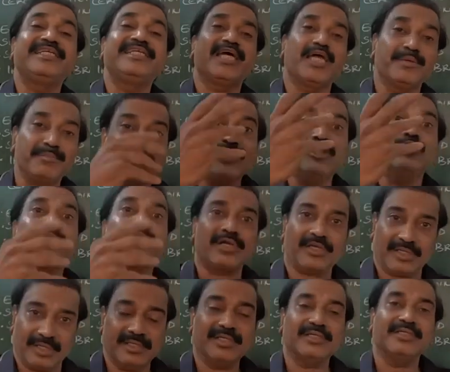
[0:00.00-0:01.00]
time in your
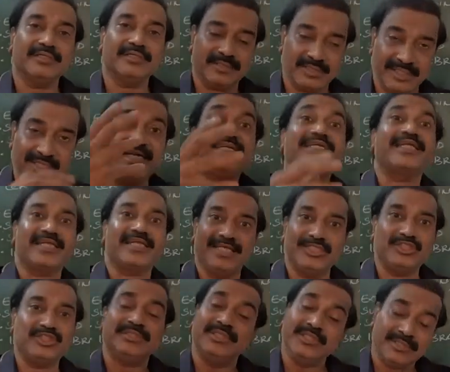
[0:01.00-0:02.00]
later
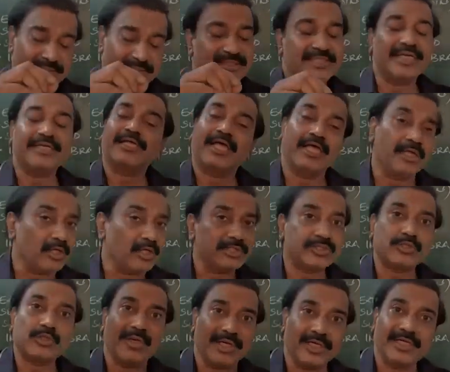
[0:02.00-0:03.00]
age. That can
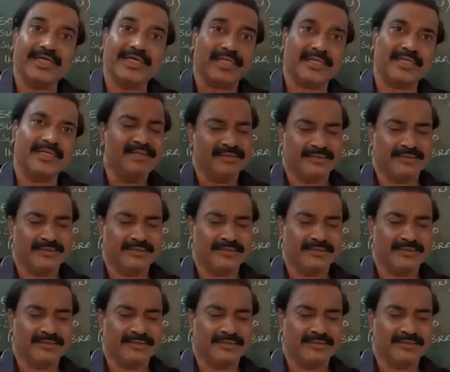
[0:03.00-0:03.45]
also occur.